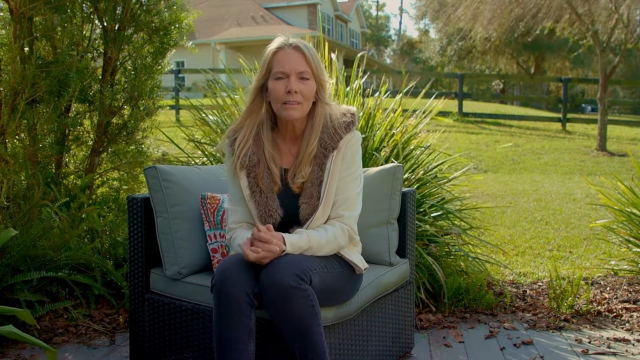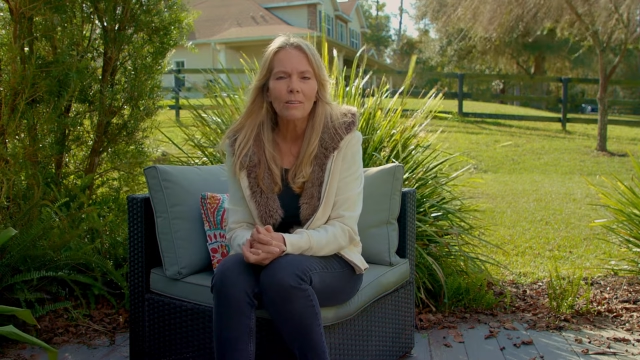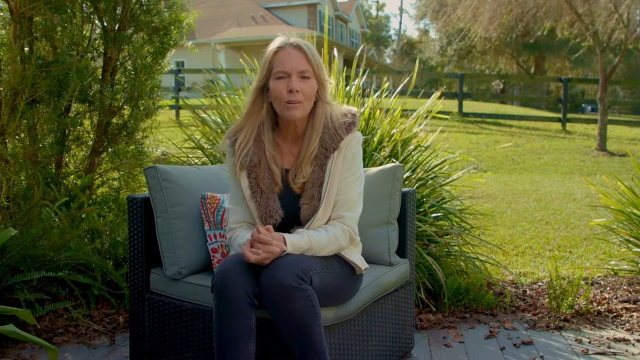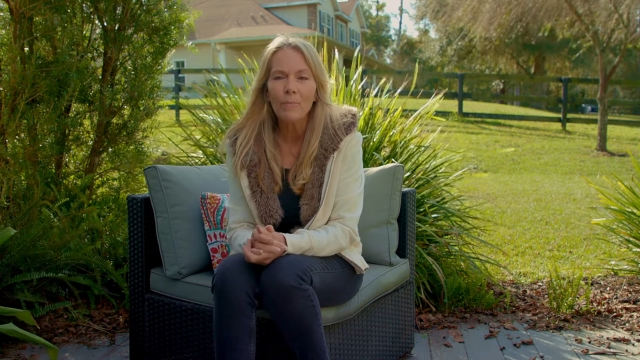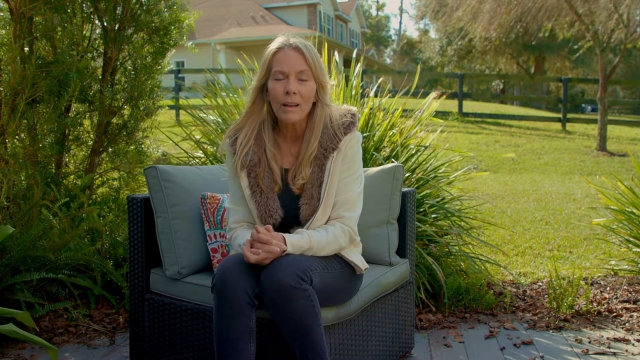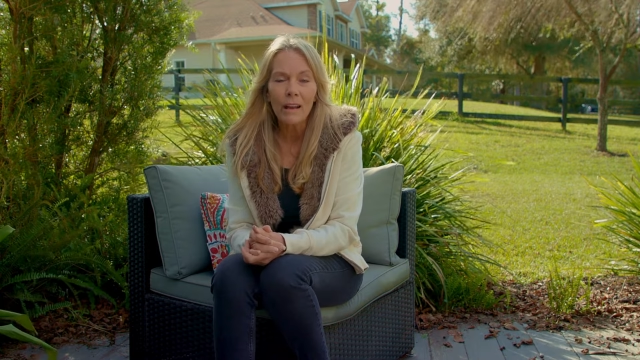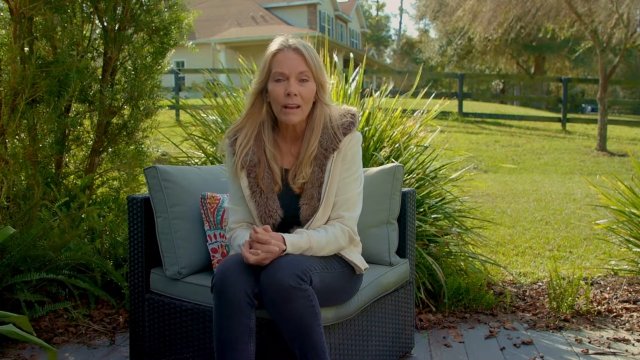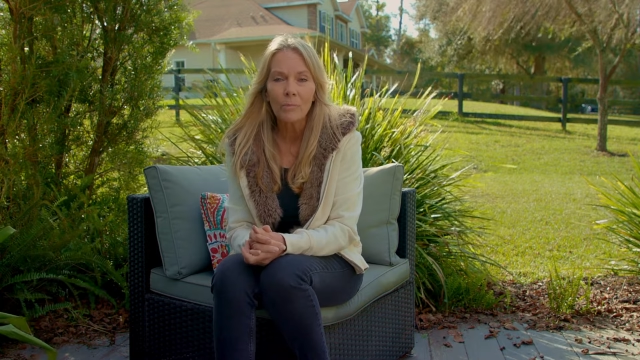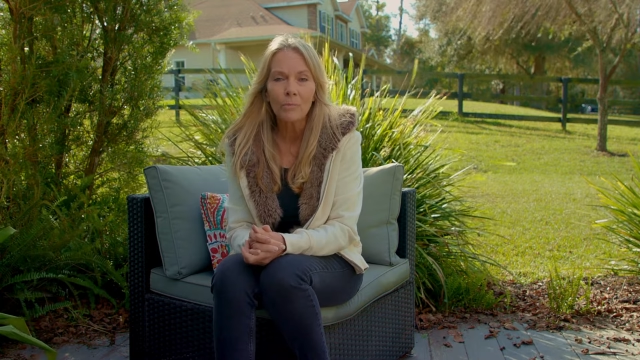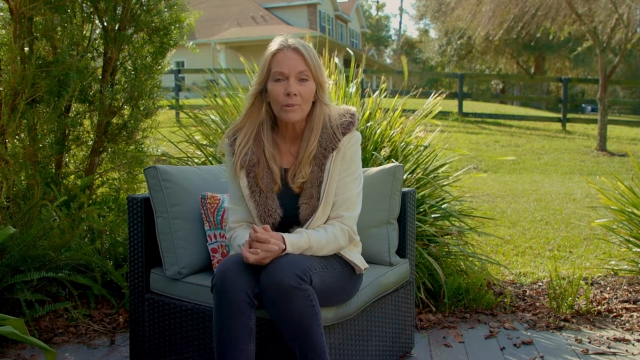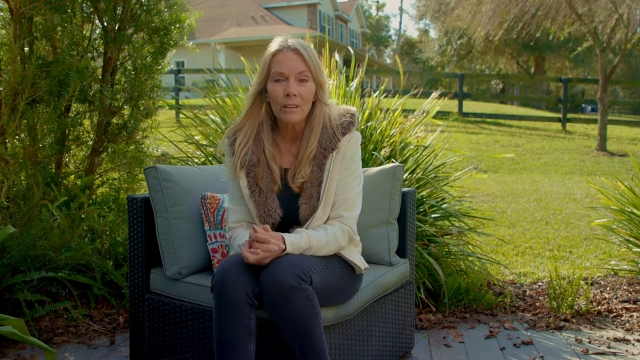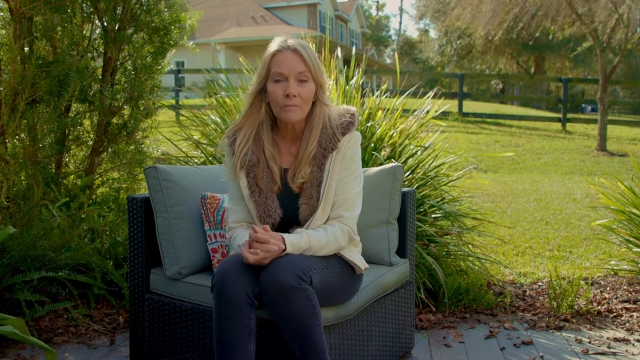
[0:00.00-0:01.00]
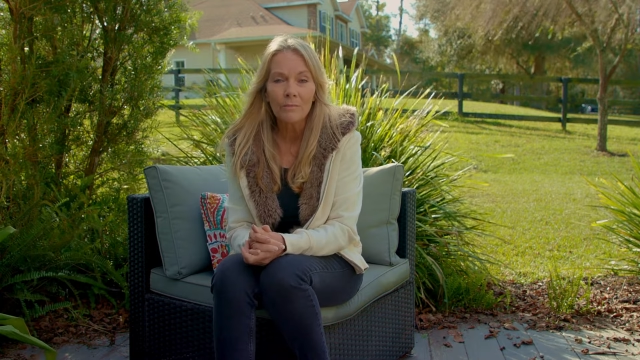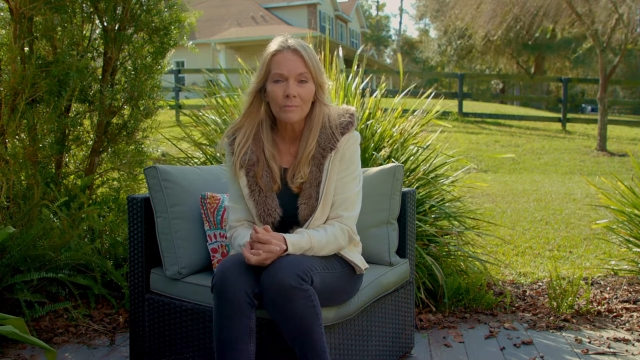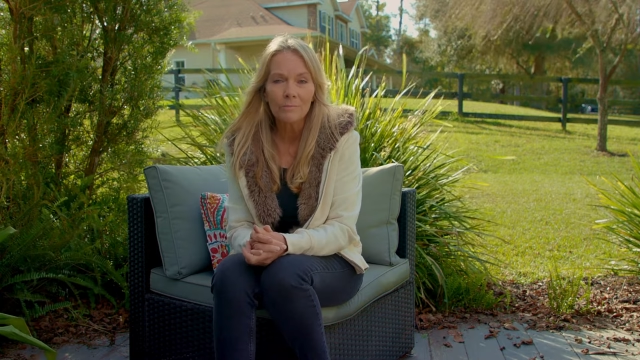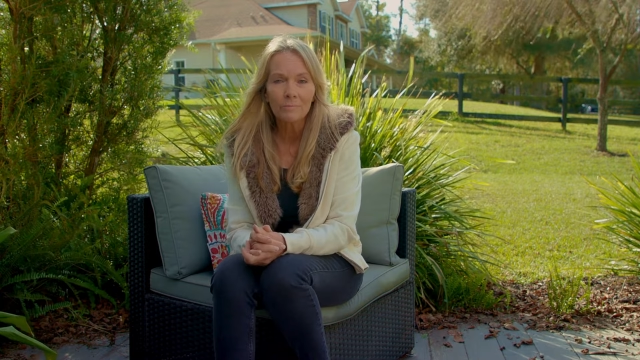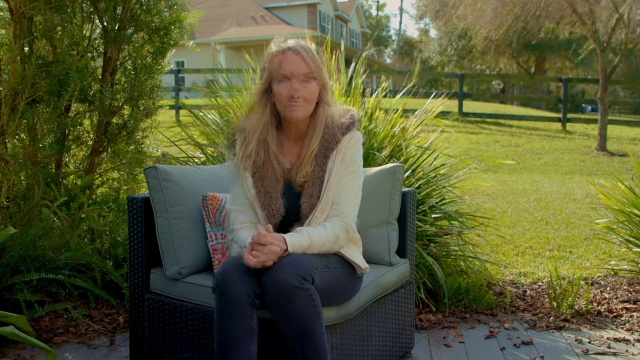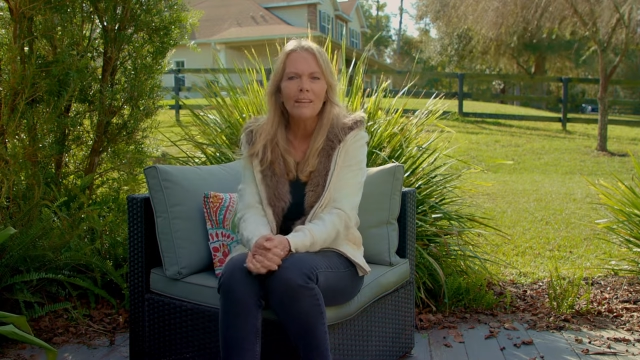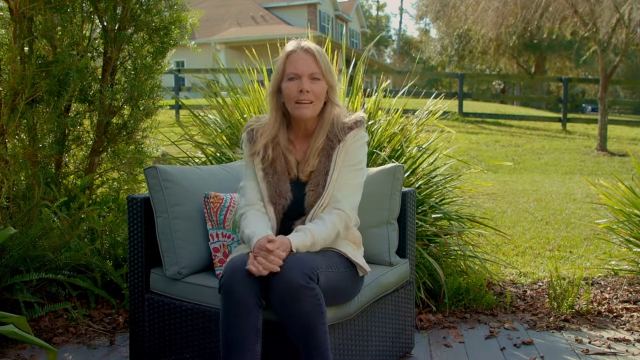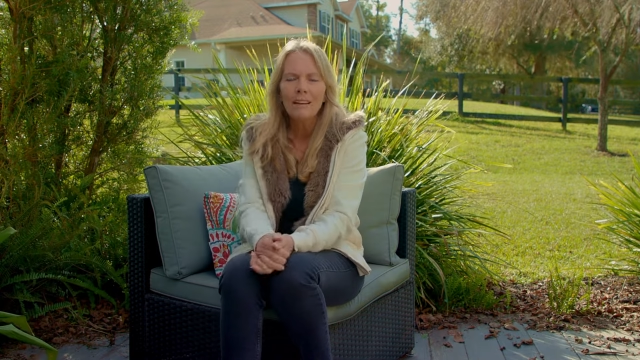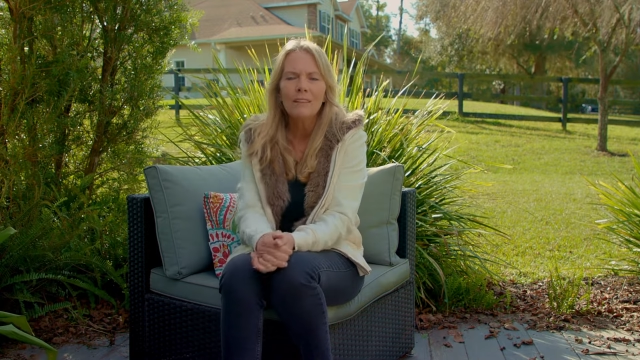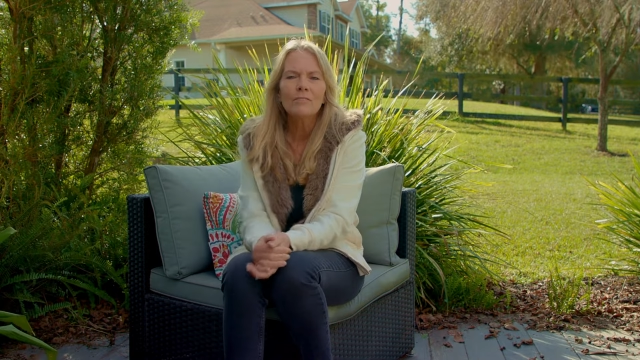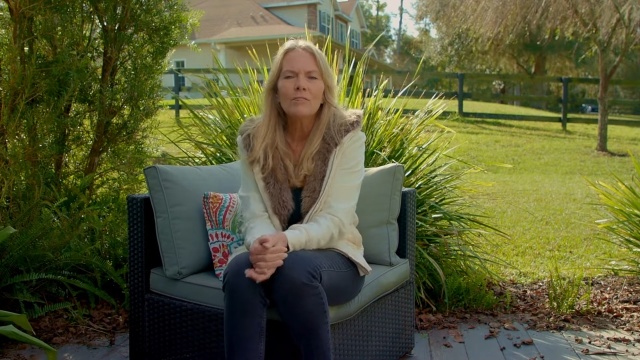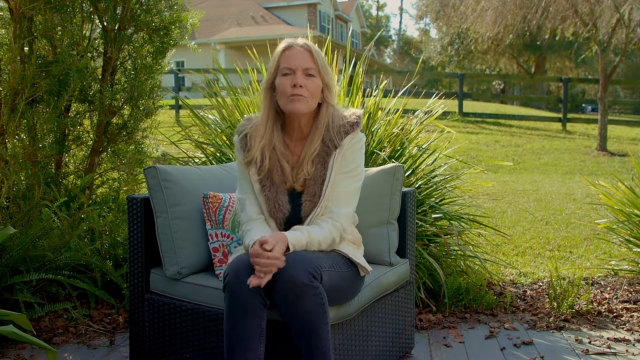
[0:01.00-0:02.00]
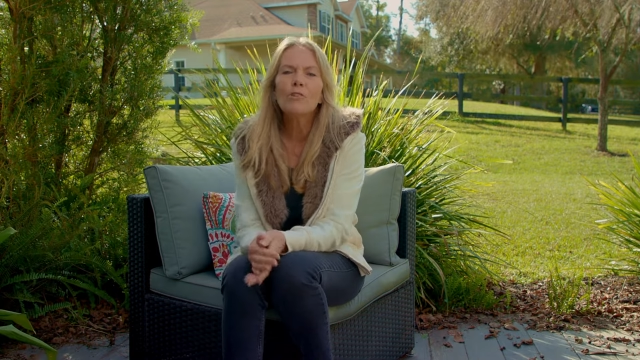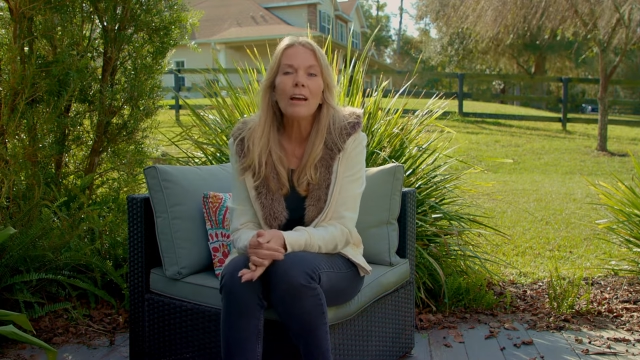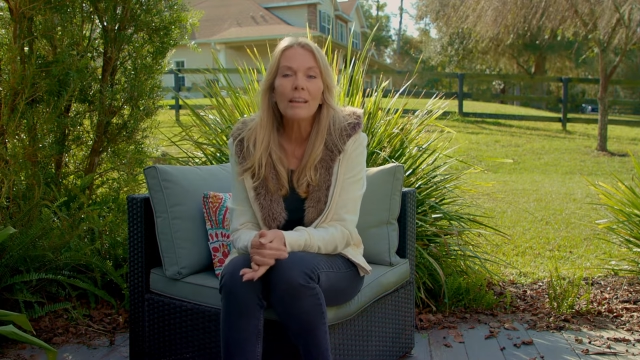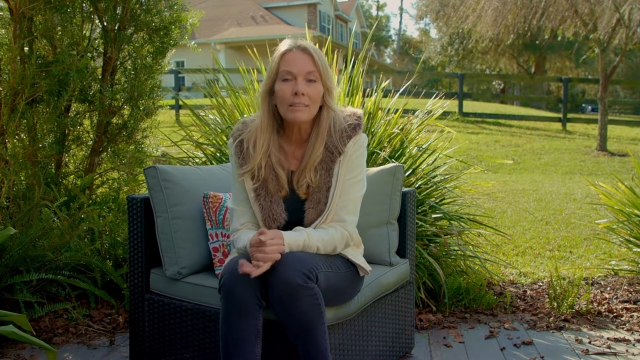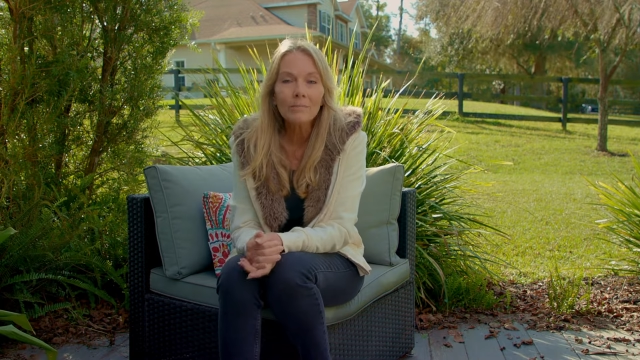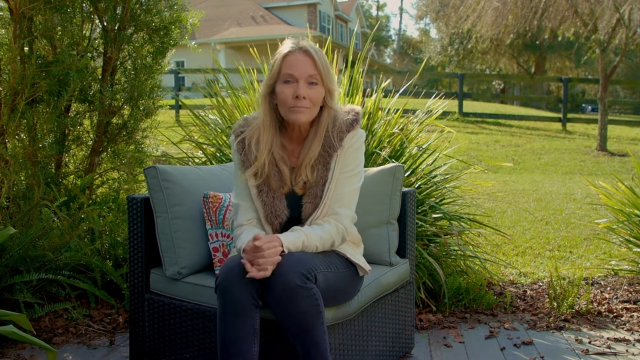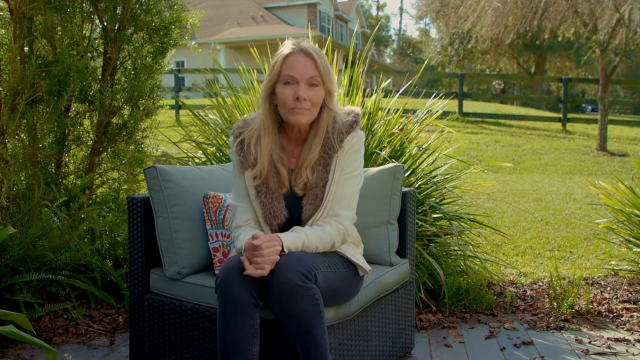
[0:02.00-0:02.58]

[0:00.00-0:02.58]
no matter how brief. So try it.